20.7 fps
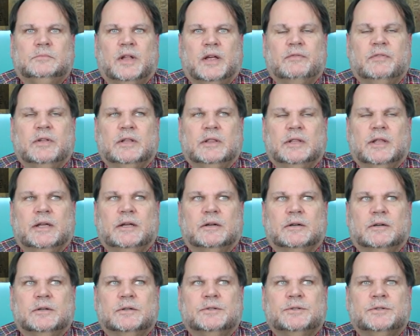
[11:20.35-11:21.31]
Definitely
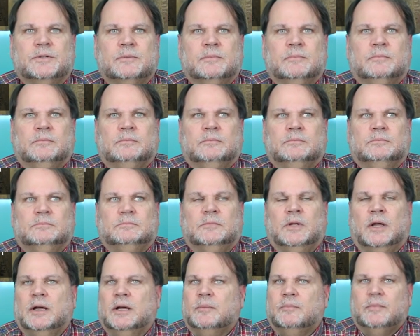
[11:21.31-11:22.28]
lingers.
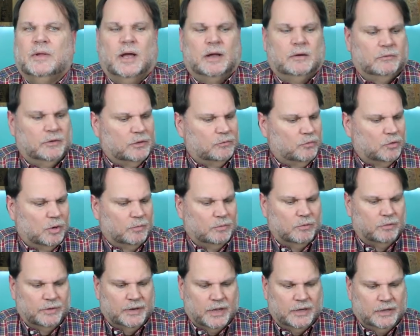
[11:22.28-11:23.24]
Not real warm
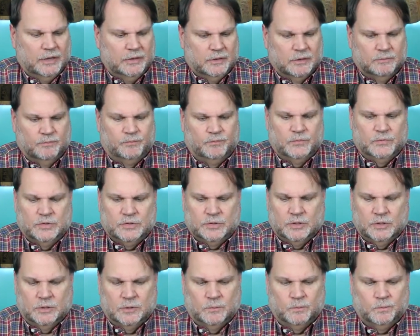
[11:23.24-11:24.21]
going down either.
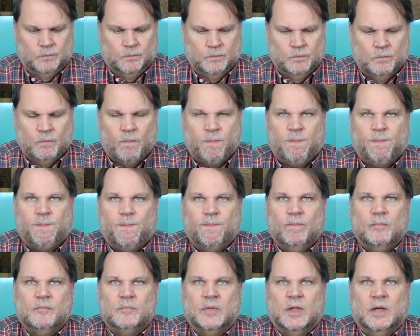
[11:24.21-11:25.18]
So
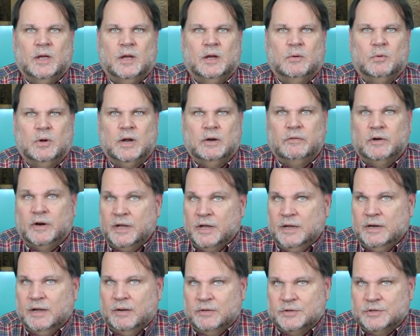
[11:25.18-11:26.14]
whatever
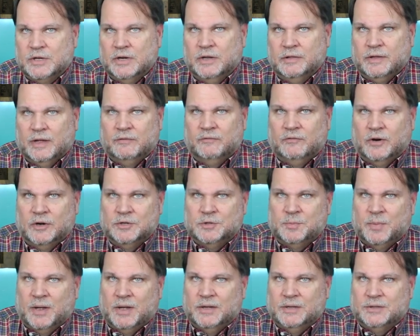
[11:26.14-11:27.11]
heat I was getting that
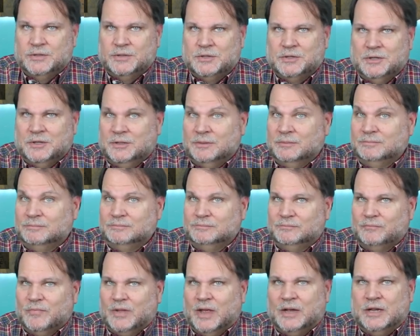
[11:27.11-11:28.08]
first pass,
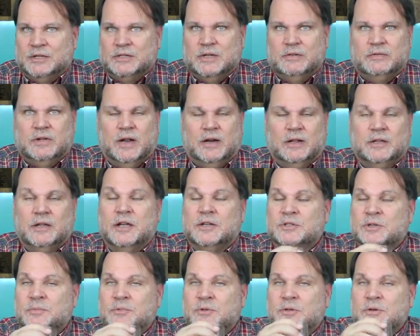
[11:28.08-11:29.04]
I guess I've got
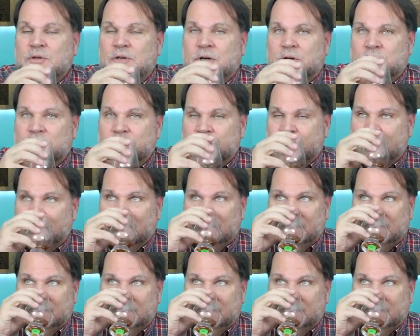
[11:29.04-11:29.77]
accustomed to it or used to